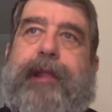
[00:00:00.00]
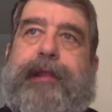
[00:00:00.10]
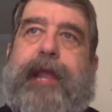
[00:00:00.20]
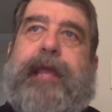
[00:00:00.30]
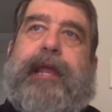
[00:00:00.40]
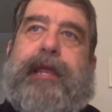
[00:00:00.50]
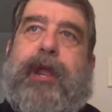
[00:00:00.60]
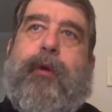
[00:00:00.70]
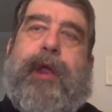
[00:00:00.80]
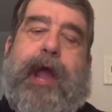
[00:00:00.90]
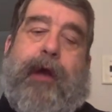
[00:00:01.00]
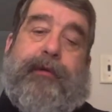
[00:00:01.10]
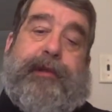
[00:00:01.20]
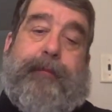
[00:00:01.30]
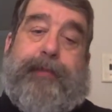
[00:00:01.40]
that they can carry
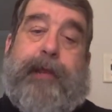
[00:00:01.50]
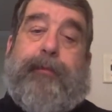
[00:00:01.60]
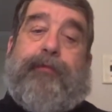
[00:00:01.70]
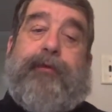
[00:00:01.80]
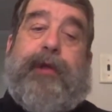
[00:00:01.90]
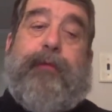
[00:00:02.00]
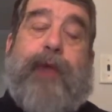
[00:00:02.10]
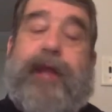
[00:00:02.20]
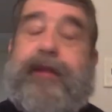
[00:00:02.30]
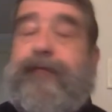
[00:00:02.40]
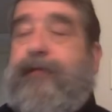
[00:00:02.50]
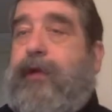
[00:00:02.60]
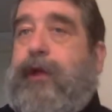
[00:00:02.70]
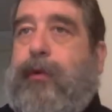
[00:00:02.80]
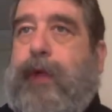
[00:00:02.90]
out to the people. So he writes it
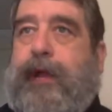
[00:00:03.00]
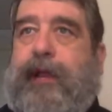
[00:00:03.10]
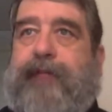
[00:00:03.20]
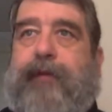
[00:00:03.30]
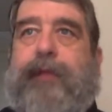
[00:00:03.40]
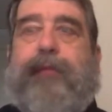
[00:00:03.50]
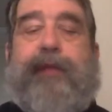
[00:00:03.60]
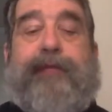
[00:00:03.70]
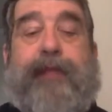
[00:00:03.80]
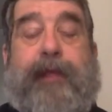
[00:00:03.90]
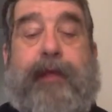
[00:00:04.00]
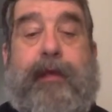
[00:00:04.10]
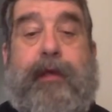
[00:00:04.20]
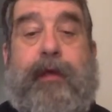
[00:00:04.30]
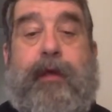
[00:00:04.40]
very quickly, very briefly.
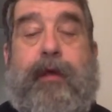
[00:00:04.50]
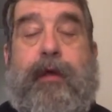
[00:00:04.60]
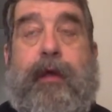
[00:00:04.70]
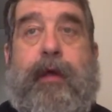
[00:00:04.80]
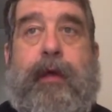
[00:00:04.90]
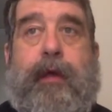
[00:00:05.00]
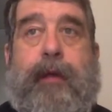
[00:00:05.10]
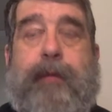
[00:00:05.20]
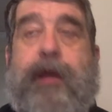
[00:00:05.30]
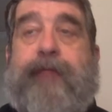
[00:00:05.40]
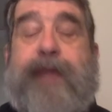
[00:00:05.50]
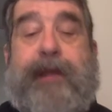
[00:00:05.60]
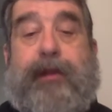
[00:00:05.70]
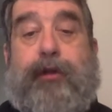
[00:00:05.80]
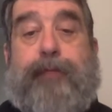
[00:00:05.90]
Matter of
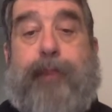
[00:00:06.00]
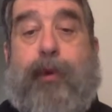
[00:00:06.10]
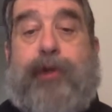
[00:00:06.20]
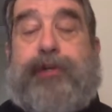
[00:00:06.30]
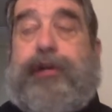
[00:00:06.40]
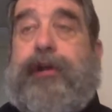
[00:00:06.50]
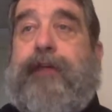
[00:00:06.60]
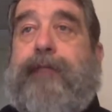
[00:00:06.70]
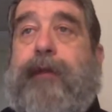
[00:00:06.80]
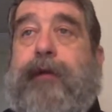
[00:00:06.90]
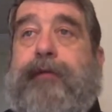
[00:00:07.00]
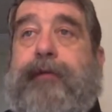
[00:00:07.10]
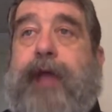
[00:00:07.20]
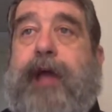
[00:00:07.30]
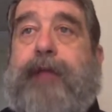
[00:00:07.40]
fact, a good portion of Mark's
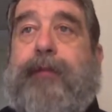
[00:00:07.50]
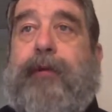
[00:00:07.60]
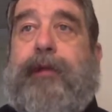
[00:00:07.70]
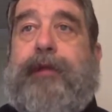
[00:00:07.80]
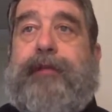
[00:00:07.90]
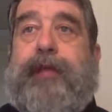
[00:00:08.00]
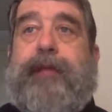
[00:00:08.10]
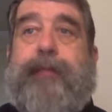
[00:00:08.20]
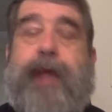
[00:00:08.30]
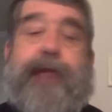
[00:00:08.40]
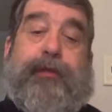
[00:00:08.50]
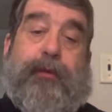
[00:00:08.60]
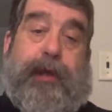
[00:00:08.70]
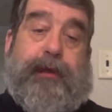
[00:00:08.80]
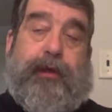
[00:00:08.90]
gospel is in
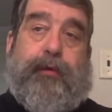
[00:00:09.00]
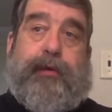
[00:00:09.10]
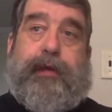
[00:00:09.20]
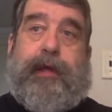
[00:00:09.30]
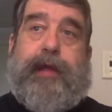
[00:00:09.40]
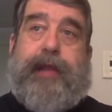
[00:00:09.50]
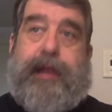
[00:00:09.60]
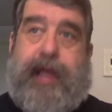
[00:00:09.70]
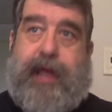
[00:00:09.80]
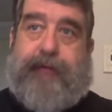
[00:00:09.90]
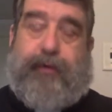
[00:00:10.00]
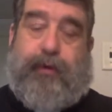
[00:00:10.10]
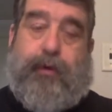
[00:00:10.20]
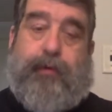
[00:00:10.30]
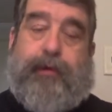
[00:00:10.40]
Matthew and Luke, and then they have their
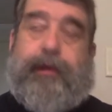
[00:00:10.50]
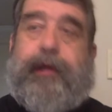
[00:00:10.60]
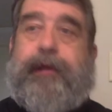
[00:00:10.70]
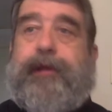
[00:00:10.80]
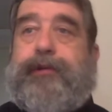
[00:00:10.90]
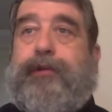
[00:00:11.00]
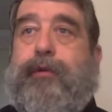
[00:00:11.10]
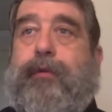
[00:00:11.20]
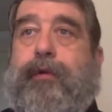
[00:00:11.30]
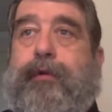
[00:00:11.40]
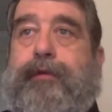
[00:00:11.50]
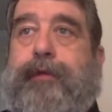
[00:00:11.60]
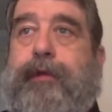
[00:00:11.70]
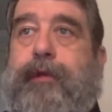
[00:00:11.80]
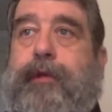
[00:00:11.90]
own additional words.
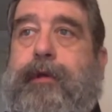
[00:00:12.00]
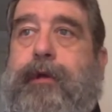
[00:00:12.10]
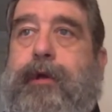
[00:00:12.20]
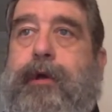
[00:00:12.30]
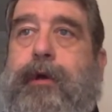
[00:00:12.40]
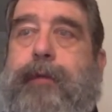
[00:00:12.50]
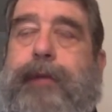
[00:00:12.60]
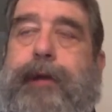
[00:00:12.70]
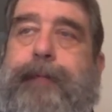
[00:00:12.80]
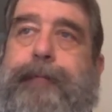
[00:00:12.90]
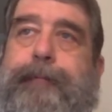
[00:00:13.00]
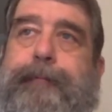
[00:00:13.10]
But